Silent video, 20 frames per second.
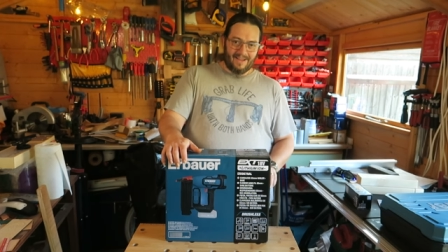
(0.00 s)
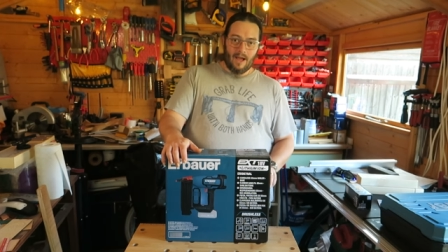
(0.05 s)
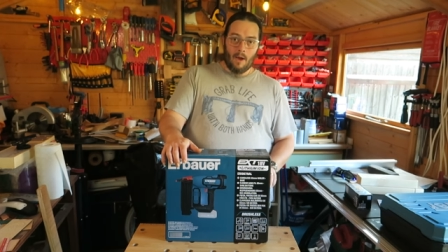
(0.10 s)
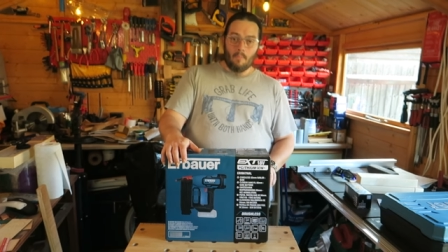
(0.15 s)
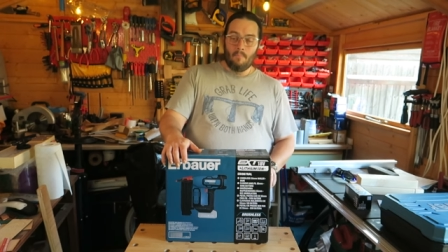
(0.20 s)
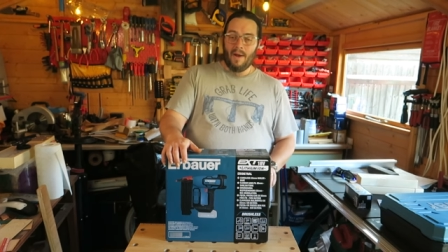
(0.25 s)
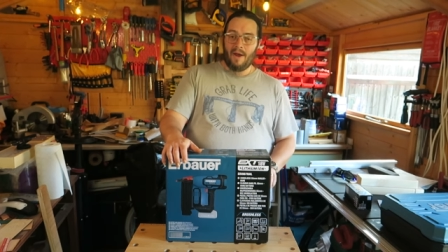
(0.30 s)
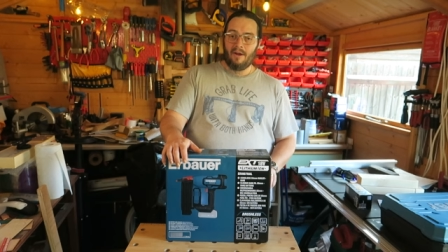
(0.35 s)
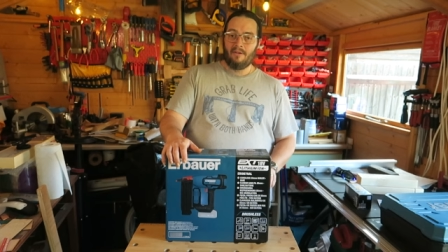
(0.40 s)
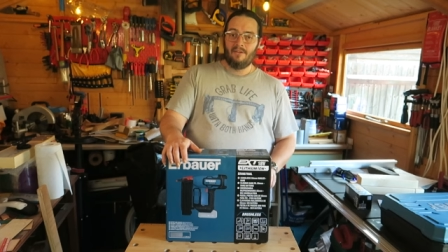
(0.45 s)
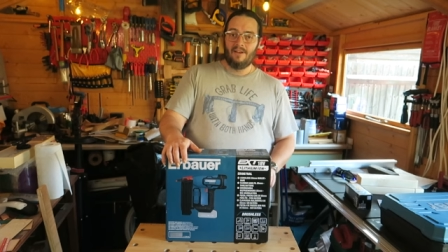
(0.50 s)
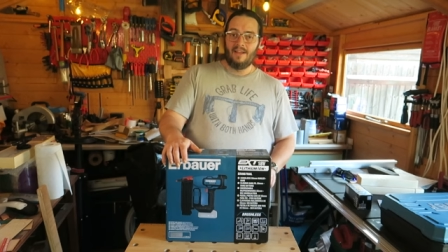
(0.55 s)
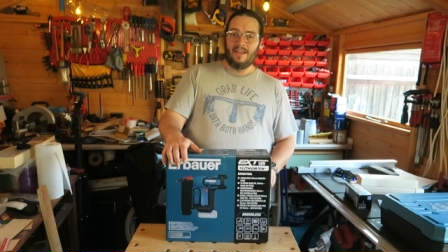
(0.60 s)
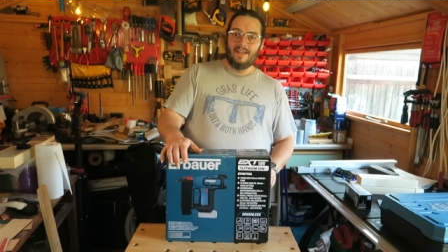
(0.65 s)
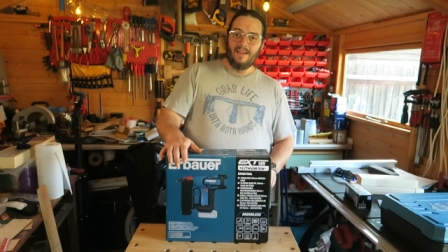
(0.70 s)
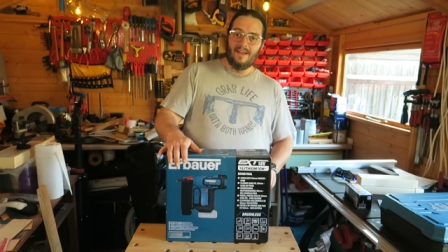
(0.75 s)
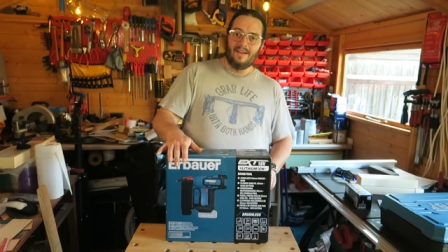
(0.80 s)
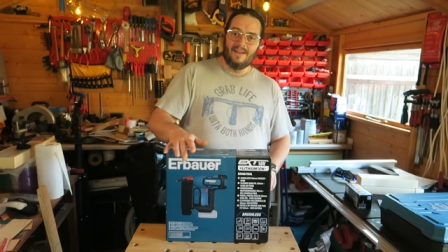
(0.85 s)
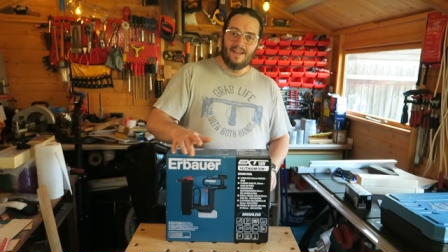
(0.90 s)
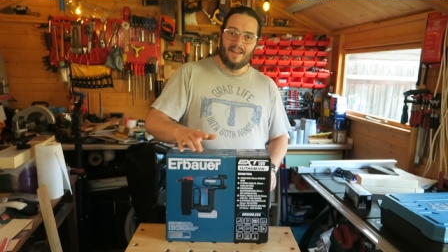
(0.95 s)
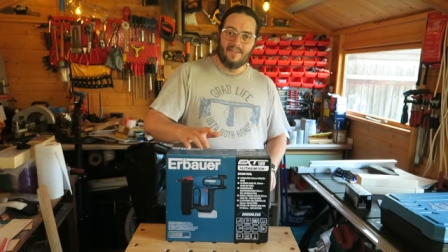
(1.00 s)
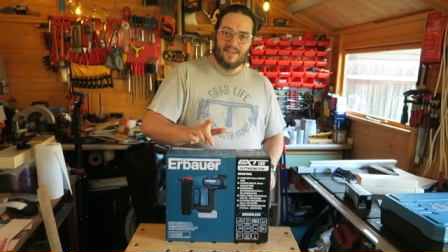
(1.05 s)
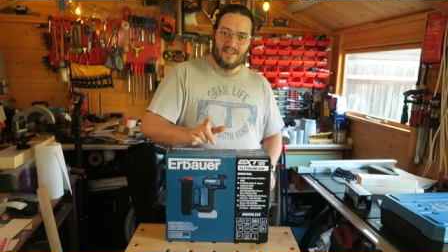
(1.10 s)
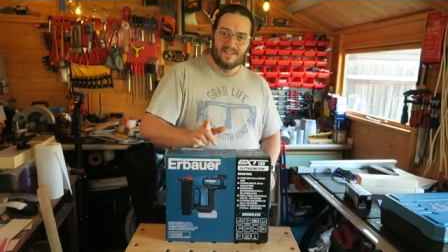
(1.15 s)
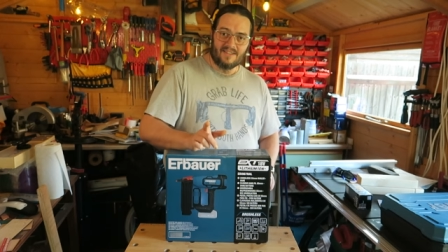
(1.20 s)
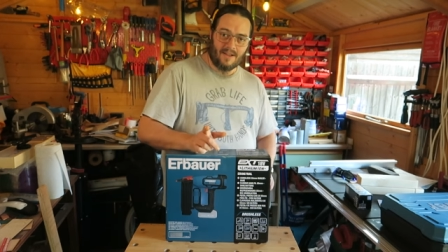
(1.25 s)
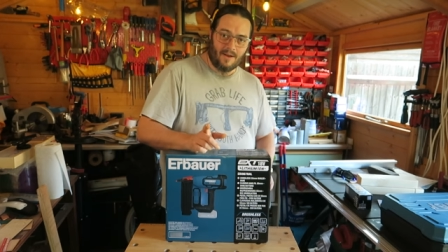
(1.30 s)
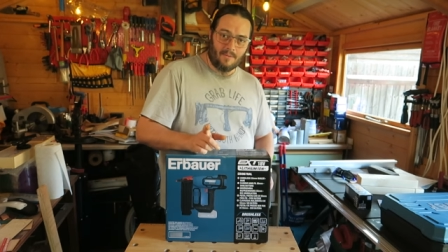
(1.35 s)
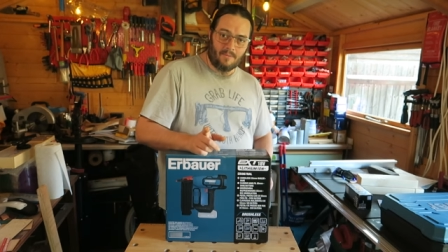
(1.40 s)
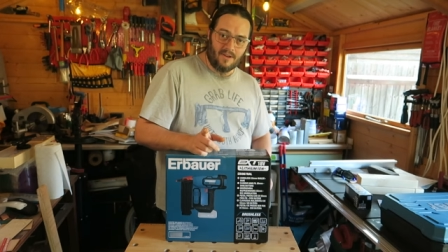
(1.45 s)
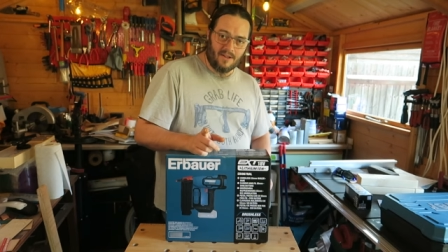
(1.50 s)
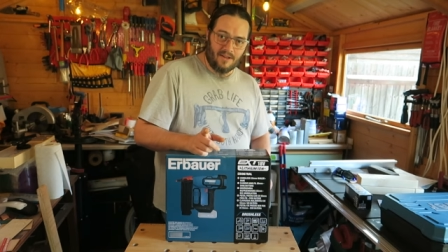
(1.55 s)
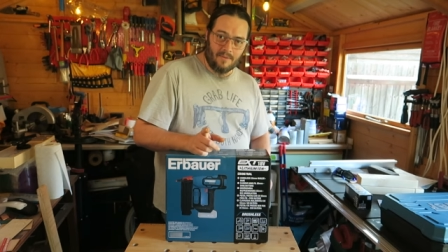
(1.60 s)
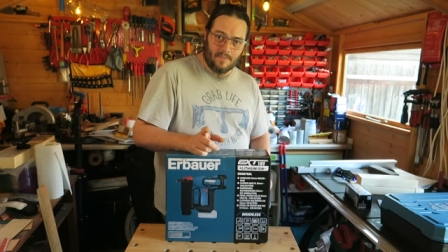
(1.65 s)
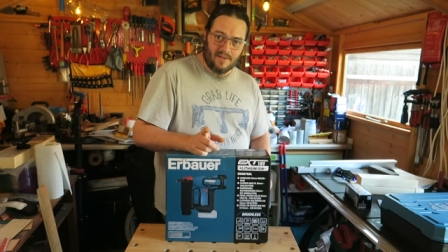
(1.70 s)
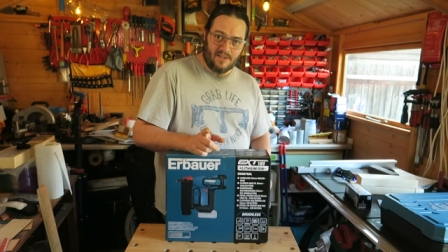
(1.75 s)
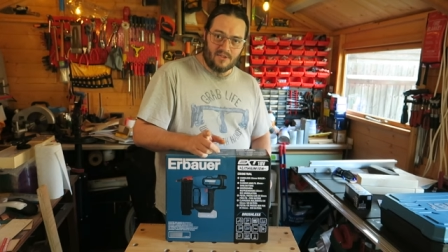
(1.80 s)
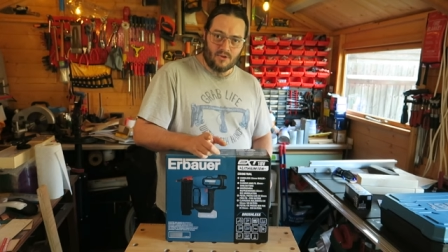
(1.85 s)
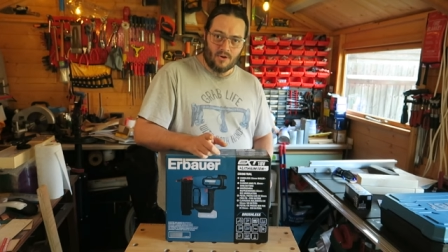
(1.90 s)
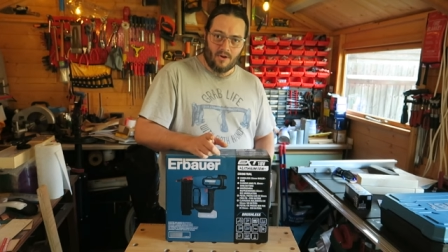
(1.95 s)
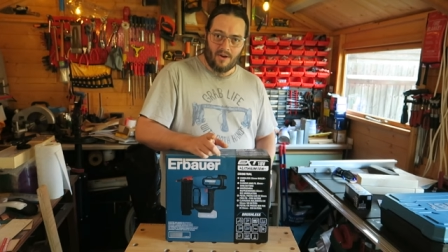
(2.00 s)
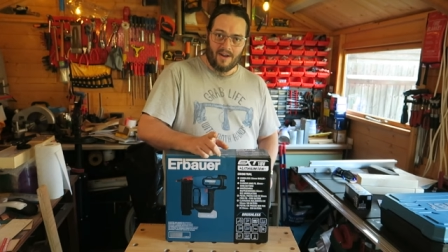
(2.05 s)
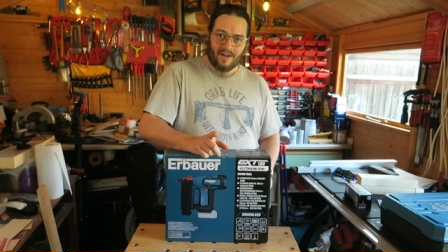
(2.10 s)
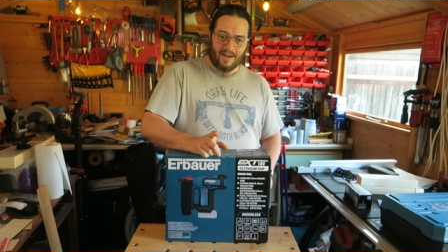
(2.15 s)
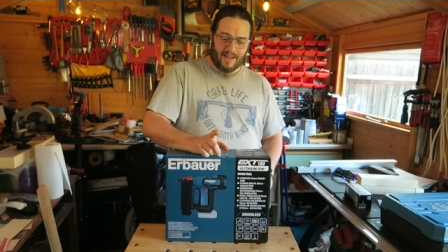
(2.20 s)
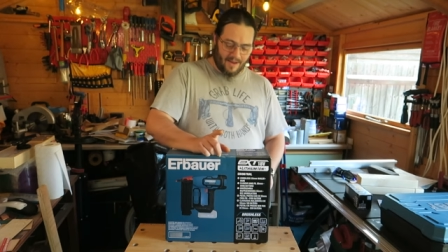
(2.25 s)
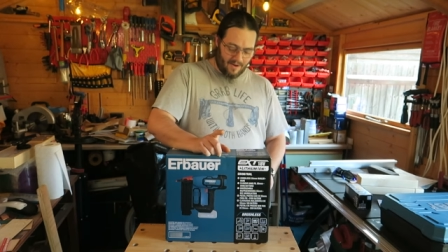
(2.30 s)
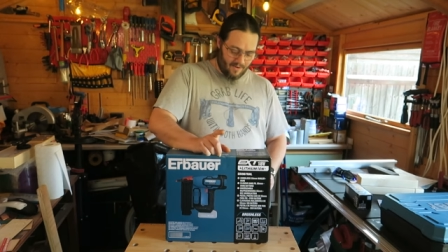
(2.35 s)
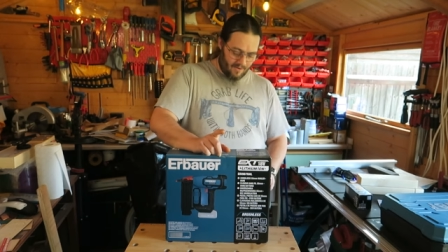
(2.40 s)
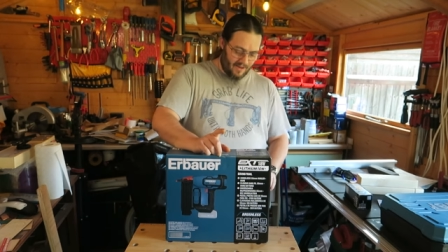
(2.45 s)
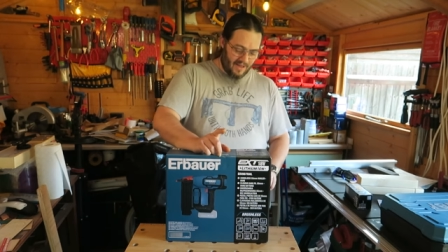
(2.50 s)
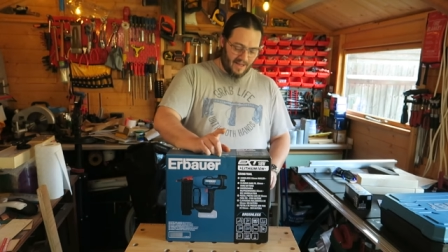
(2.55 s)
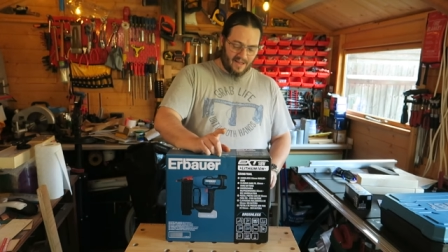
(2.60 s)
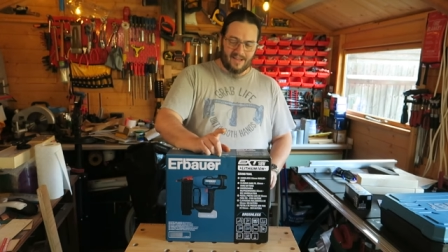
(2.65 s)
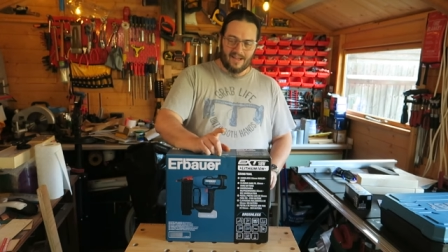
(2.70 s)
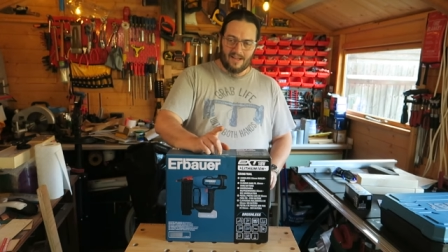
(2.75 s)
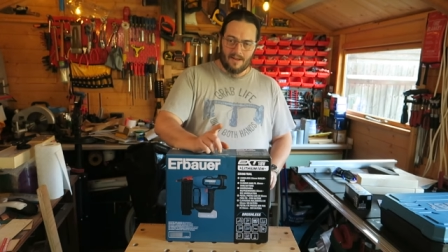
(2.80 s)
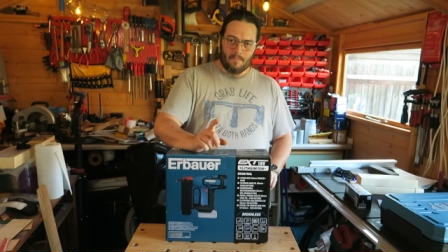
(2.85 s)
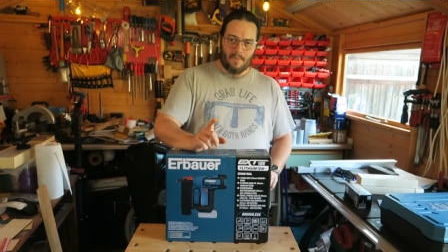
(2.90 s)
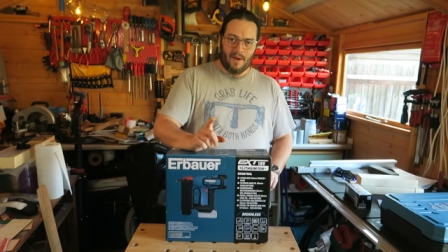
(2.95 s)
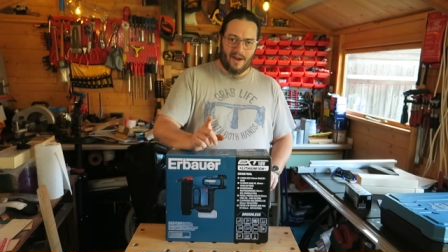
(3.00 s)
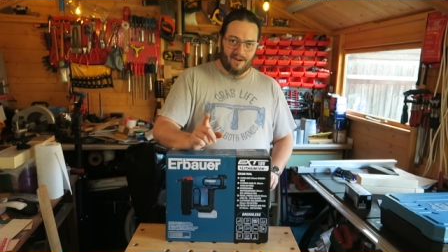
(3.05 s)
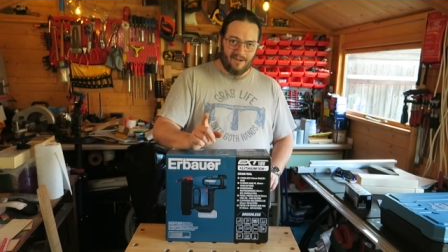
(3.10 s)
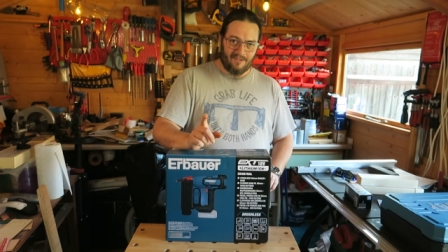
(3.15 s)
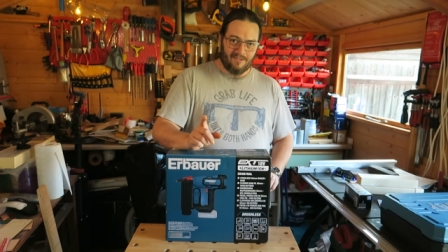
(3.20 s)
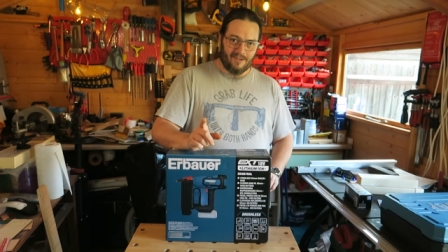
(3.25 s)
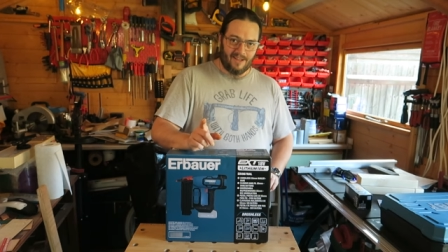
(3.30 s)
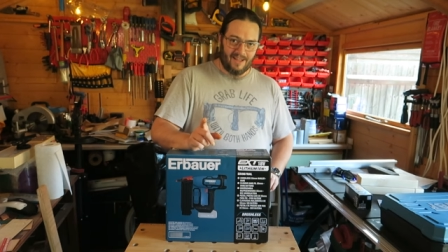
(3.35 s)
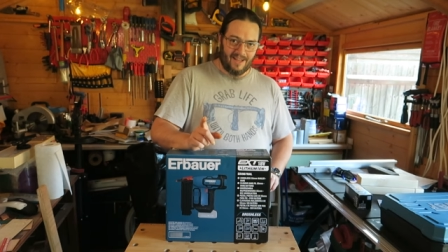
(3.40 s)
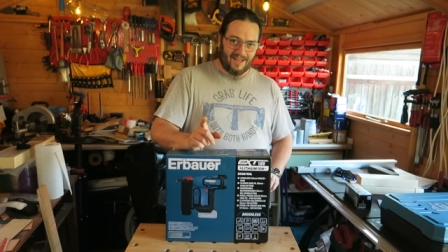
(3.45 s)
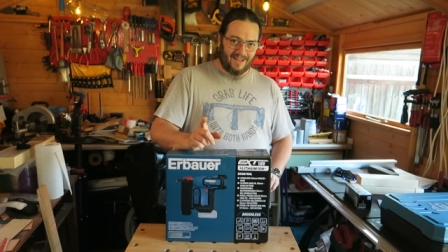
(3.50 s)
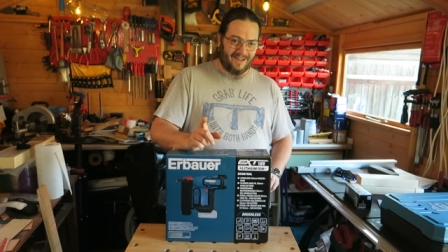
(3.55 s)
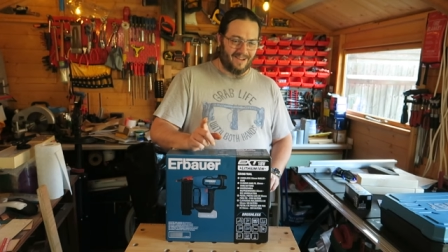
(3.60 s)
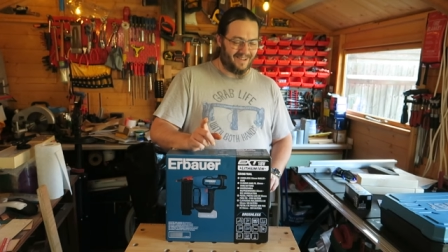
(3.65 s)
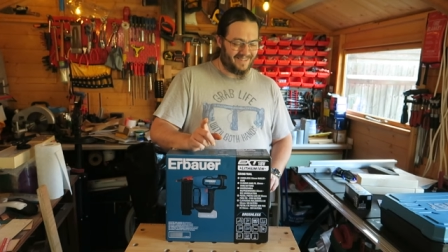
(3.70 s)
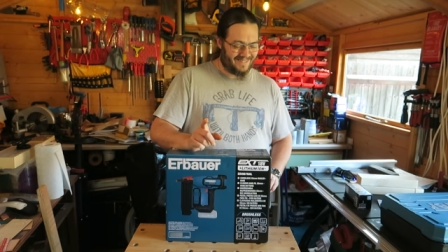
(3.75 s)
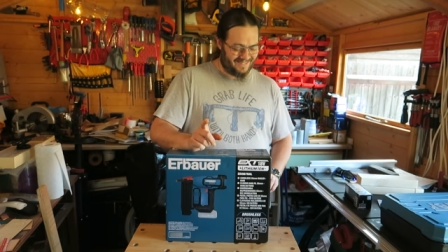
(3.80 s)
Apparently, now this I'm going to be trying out, it can apparently